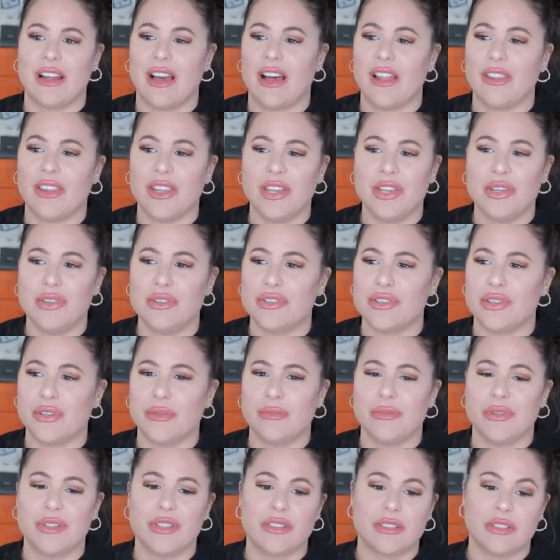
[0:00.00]
other
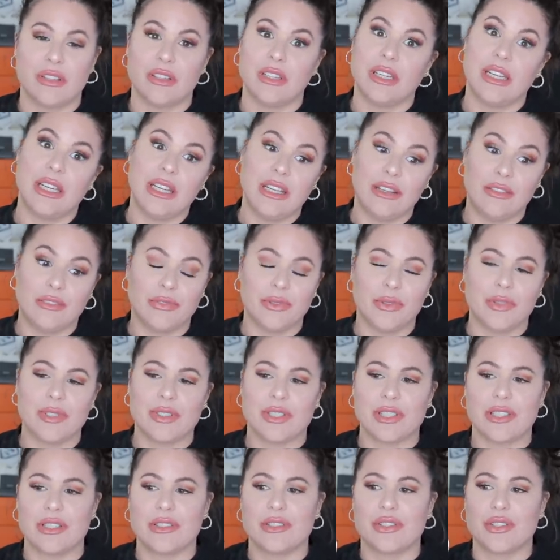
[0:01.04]
YouTubers and
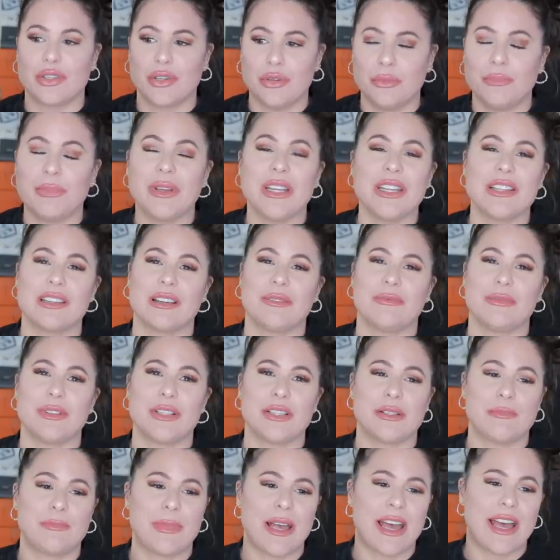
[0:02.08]
influencers who picked up
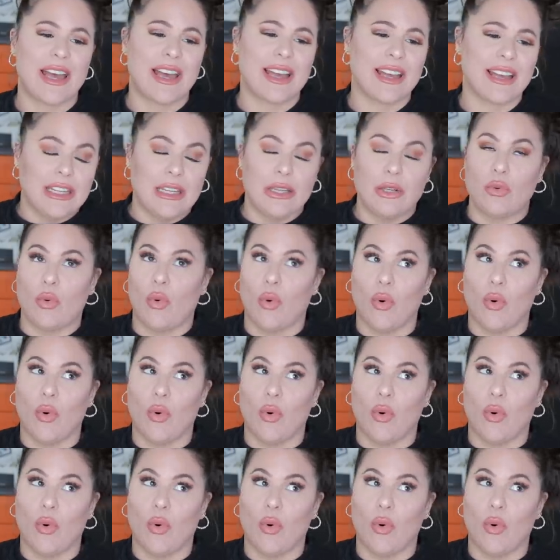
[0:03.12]
this bag in